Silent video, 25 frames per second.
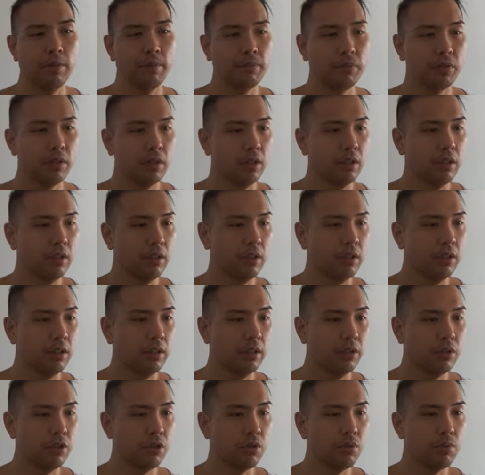I
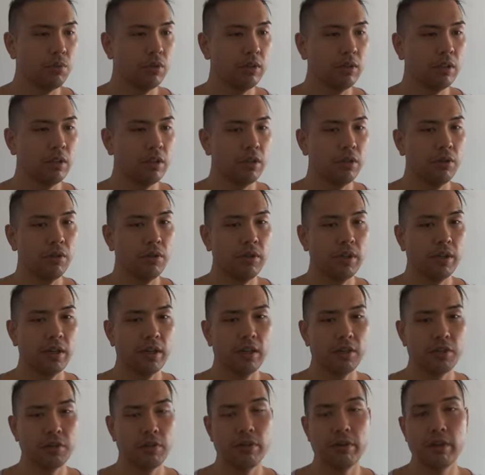uh, just want to tell you
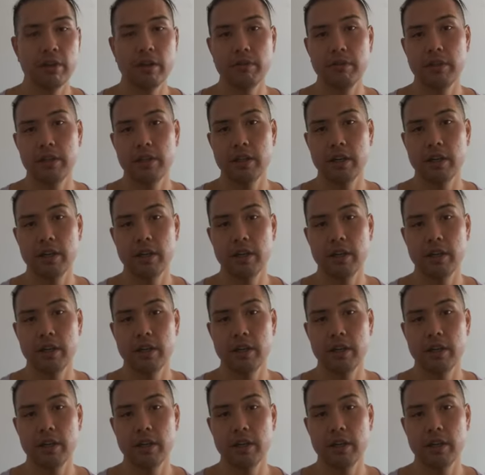guys I don't have any I